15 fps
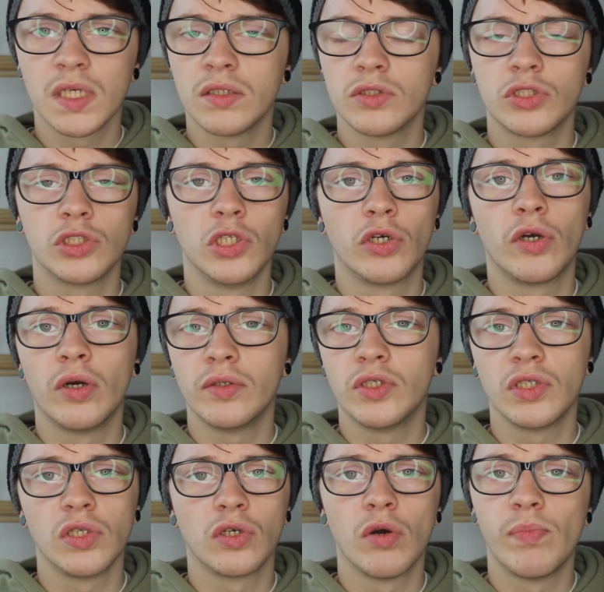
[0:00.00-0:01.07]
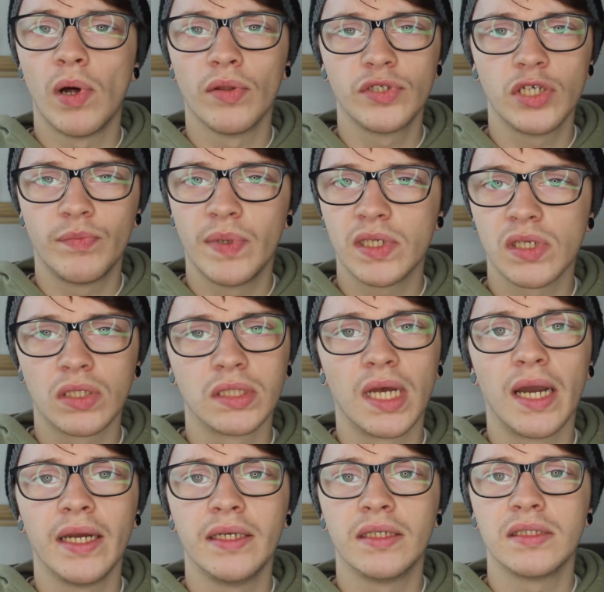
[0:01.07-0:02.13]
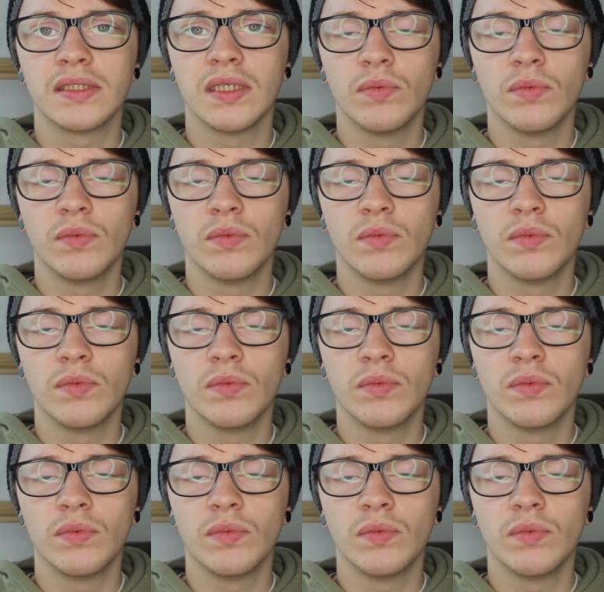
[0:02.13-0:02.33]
Just look up all the topics online and see